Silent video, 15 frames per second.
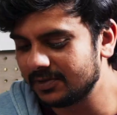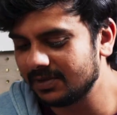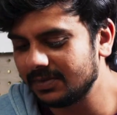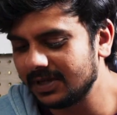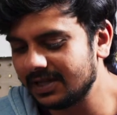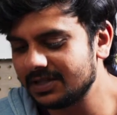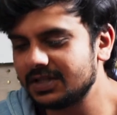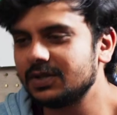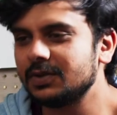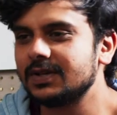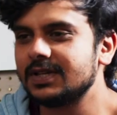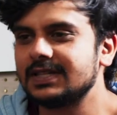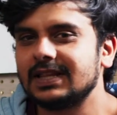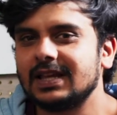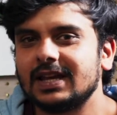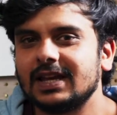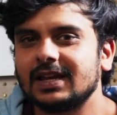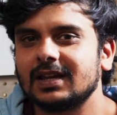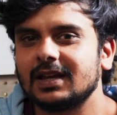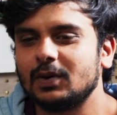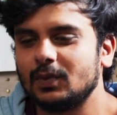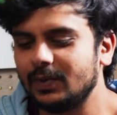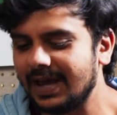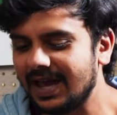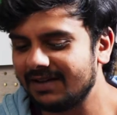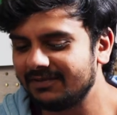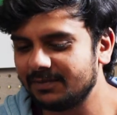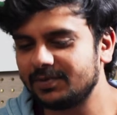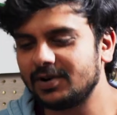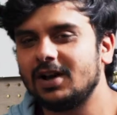me and she was like, we have
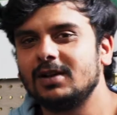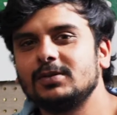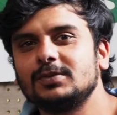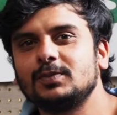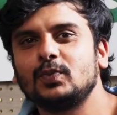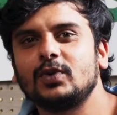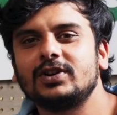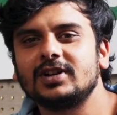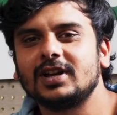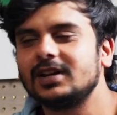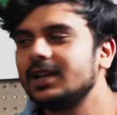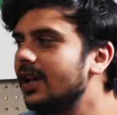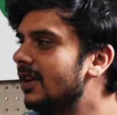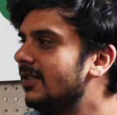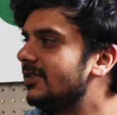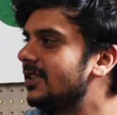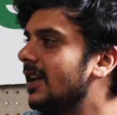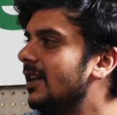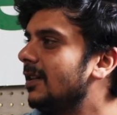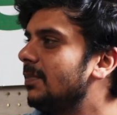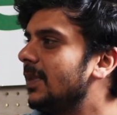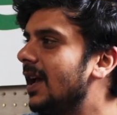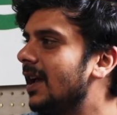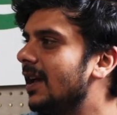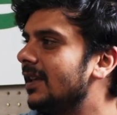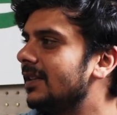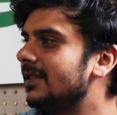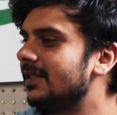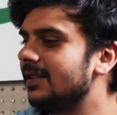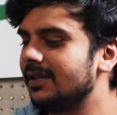a problem, we're running out of tape,
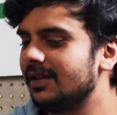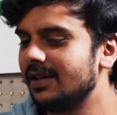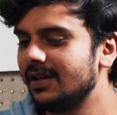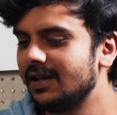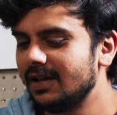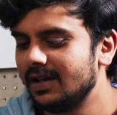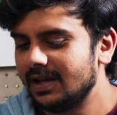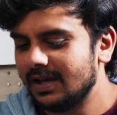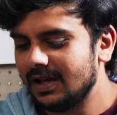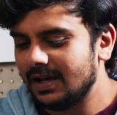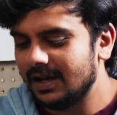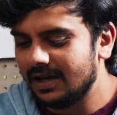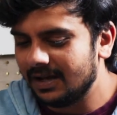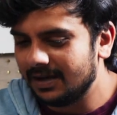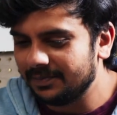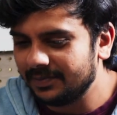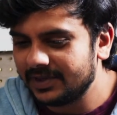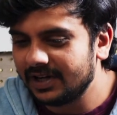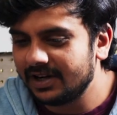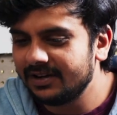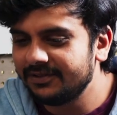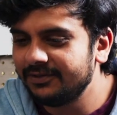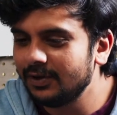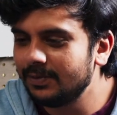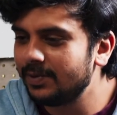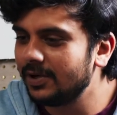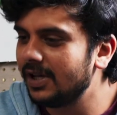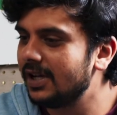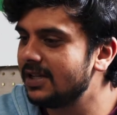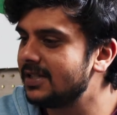and there are a few
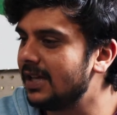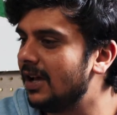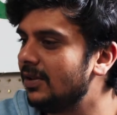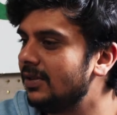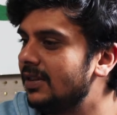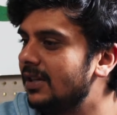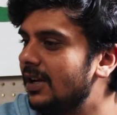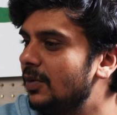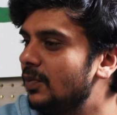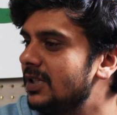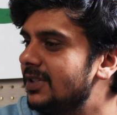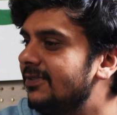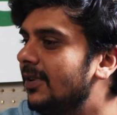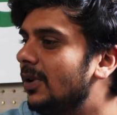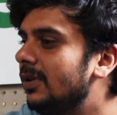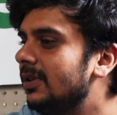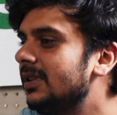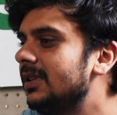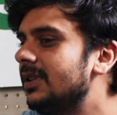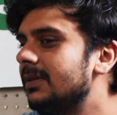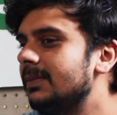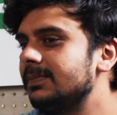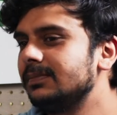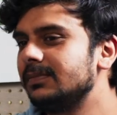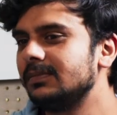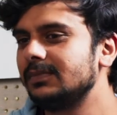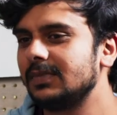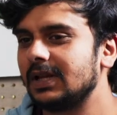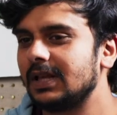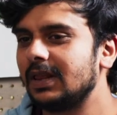products out there which fold the
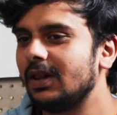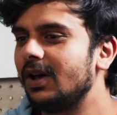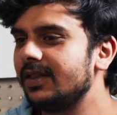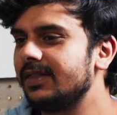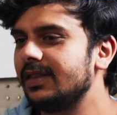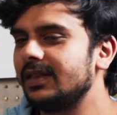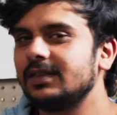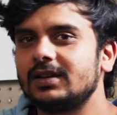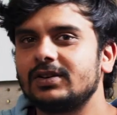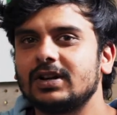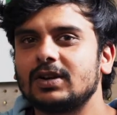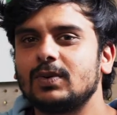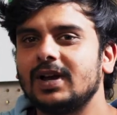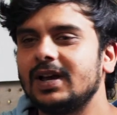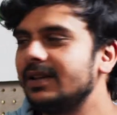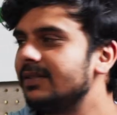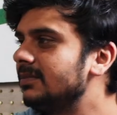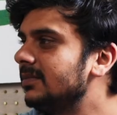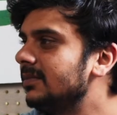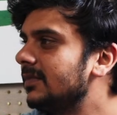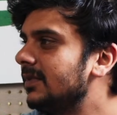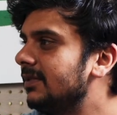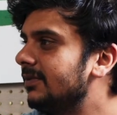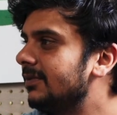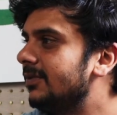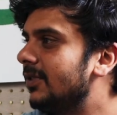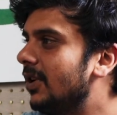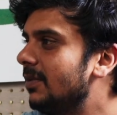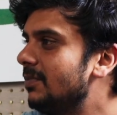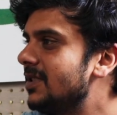cloth in the required
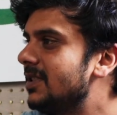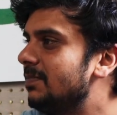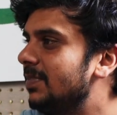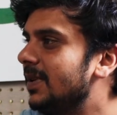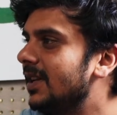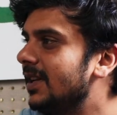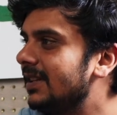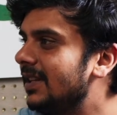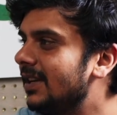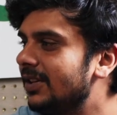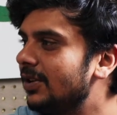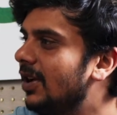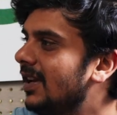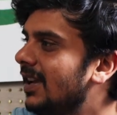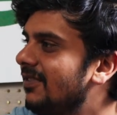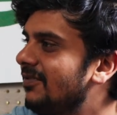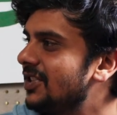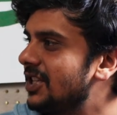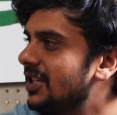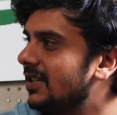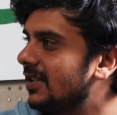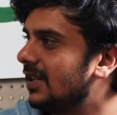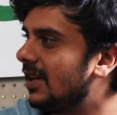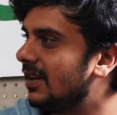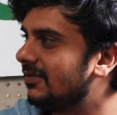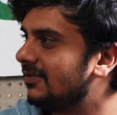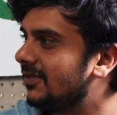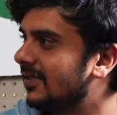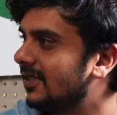forms, but they're not efficient enough.